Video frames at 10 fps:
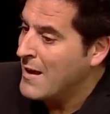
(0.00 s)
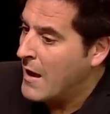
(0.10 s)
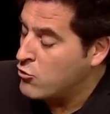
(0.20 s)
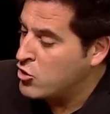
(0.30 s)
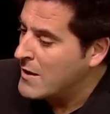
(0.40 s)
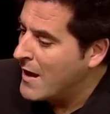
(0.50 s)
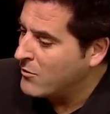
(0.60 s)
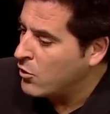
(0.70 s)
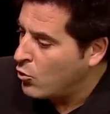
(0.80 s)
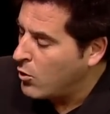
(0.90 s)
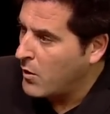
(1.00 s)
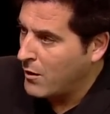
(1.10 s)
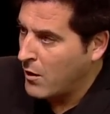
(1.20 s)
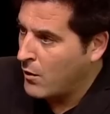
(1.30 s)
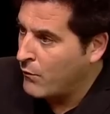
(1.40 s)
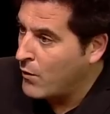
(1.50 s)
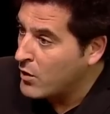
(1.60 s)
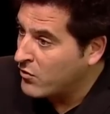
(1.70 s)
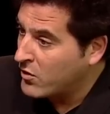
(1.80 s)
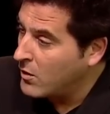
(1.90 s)
and she has a
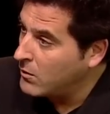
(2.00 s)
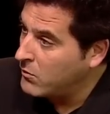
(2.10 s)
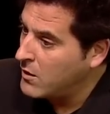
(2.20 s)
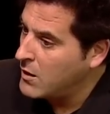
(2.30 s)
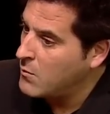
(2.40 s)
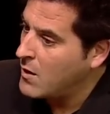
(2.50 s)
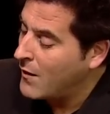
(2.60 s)
very skilled team,